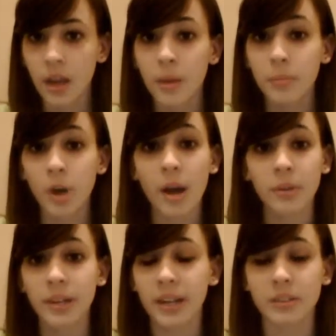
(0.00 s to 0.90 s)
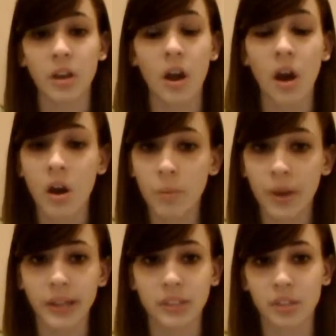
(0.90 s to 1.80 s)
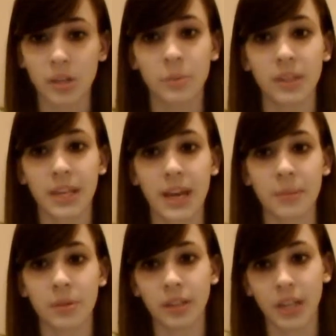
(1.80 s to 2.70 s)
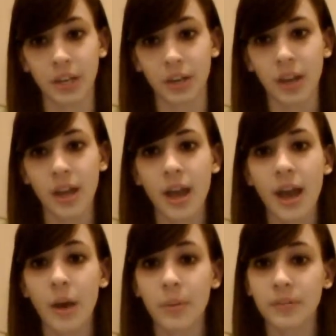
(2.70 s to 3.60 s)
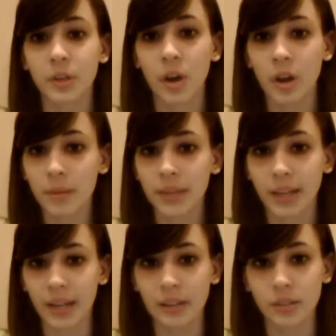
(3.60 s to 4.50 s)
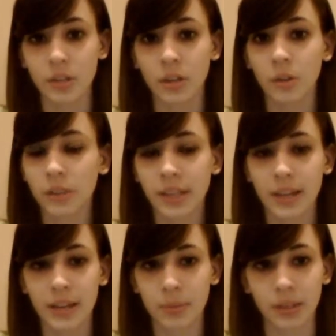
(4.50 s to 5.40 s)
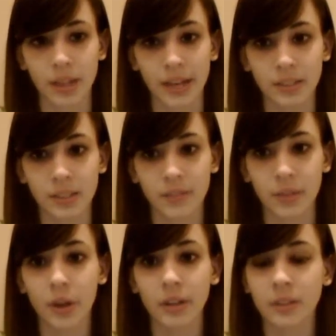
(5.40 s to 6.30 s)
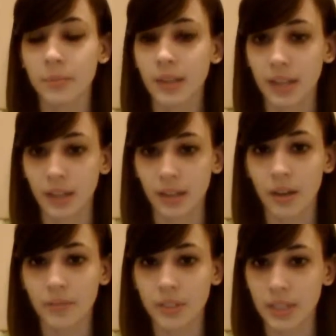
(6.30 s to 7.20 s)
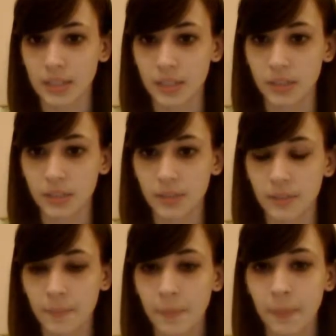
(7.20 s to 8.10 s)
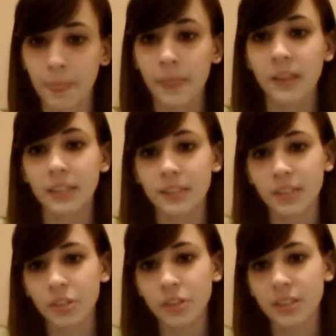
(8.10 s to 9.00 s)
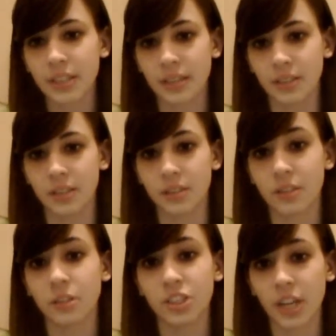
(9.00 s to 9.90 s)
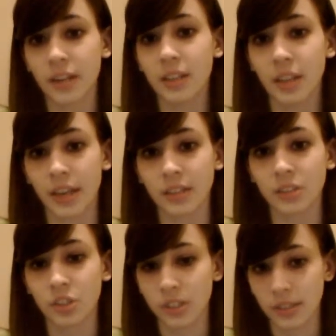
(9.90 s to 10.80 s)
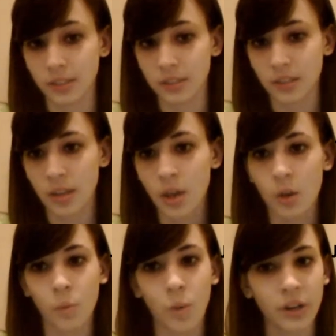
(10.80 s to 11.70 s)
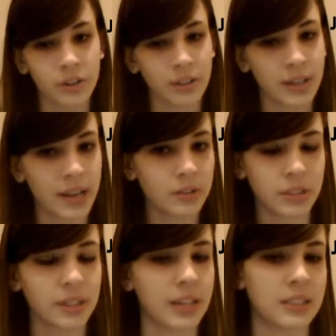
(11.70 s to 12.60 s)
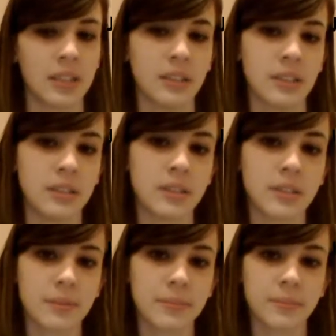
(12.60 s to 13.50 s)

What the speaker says: Proper nouns always start with a capital letter. However, common nouns are only capitalized if they are at the beginning of a sentence. Consider the sentence, Jenna likes cheese. What are the nouns in that sentence?